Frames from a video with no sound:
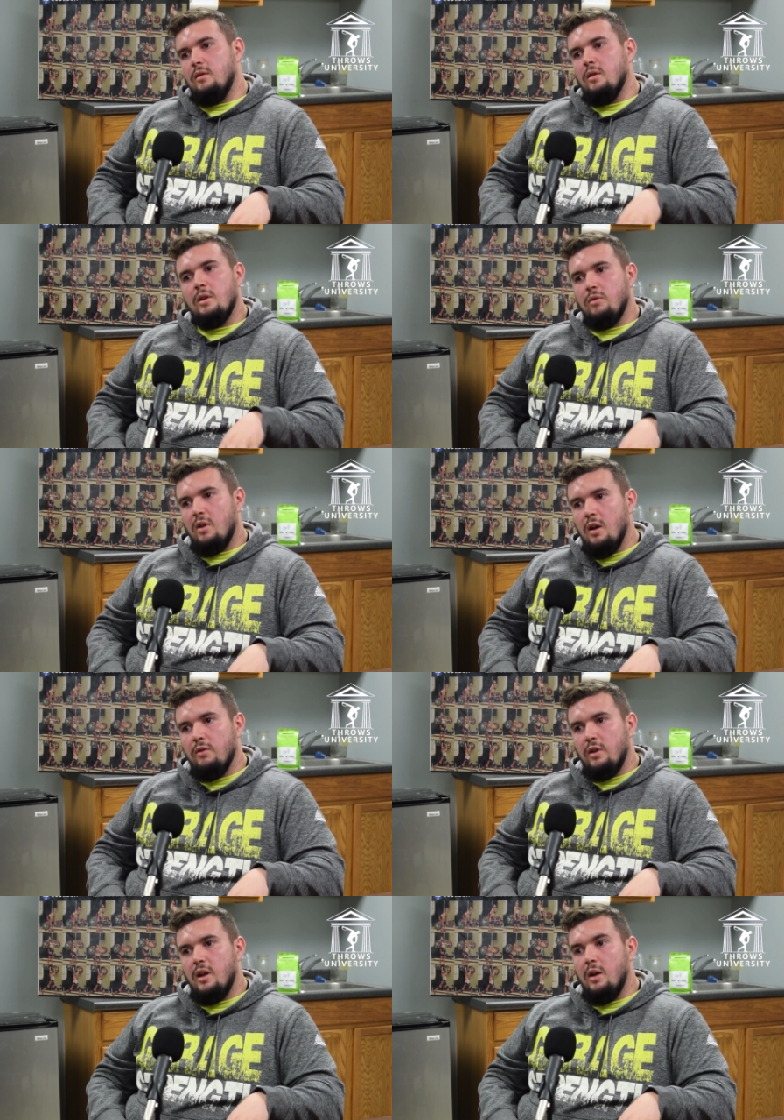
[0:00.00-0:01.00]
or like
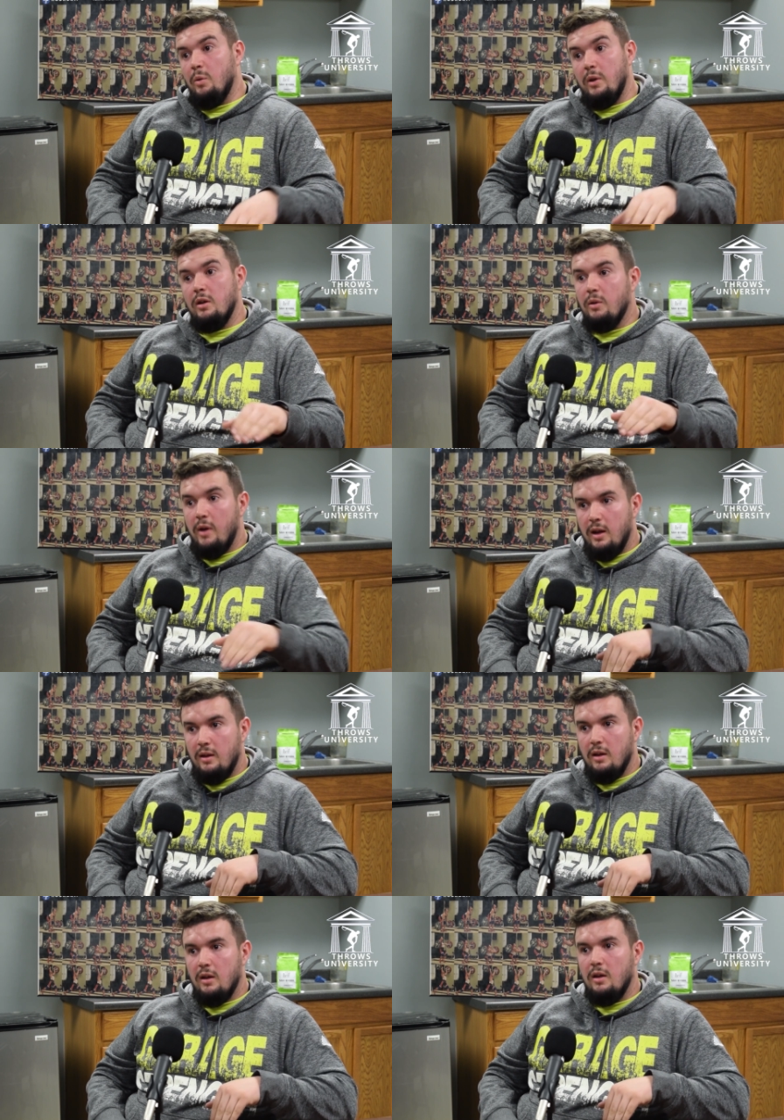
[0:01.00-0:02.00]
recovery day where we didn't do
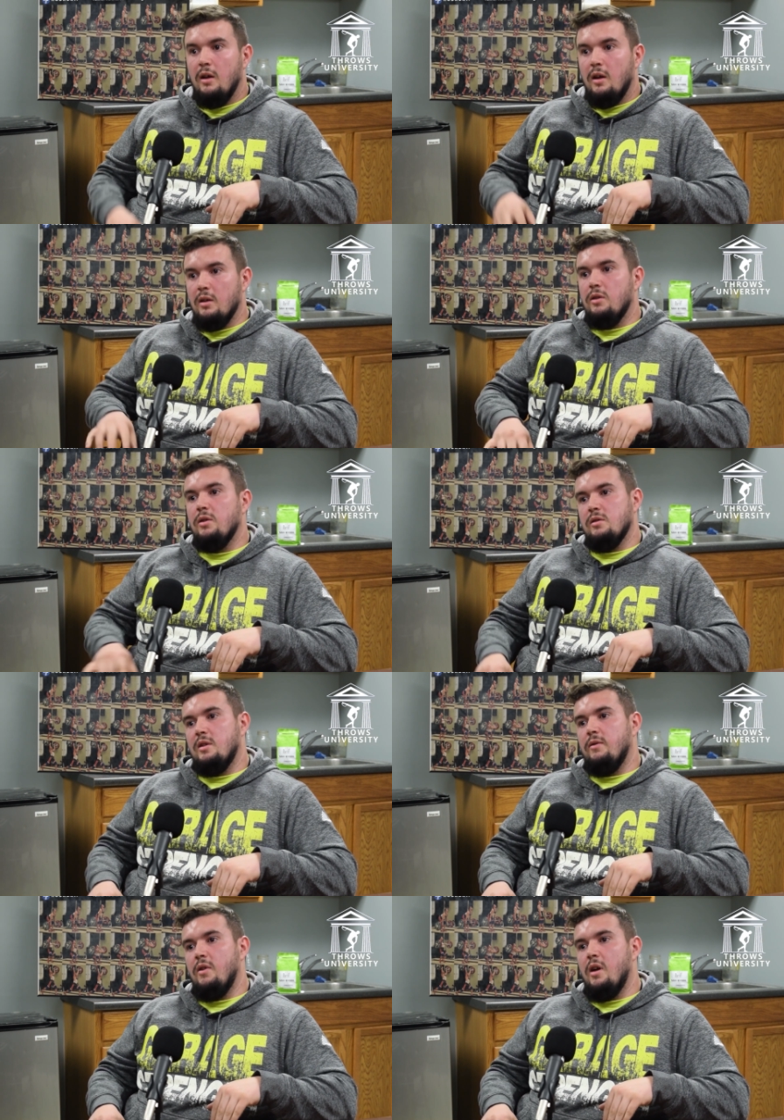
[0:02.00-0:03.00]
anything, and then
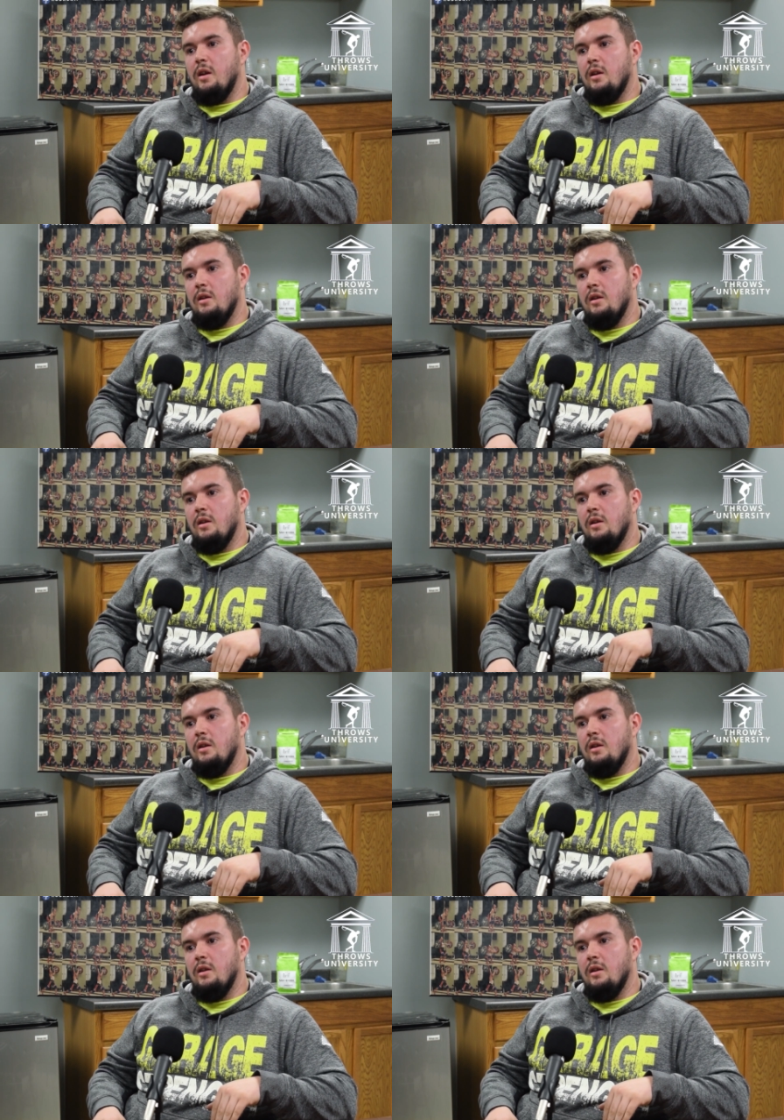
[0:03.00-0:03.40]
Thursday, Friday.